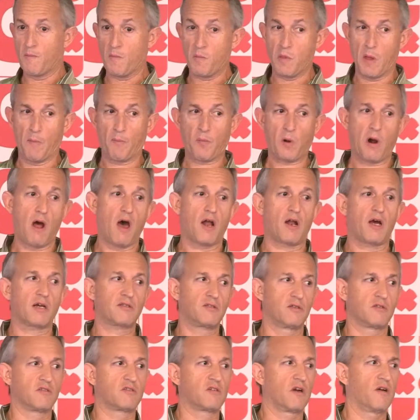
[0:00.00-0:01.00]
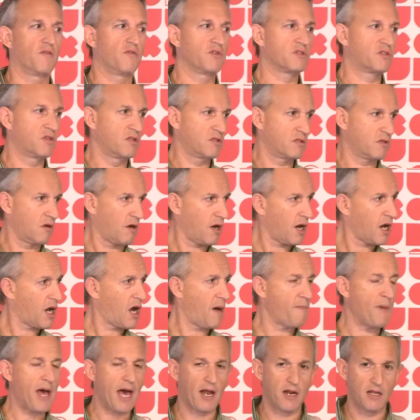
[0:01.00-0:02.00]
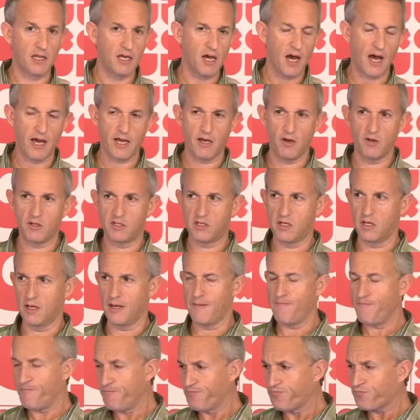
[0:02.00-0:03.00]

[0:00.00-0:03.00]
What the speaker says: the products and services that are going to come out of the IoT.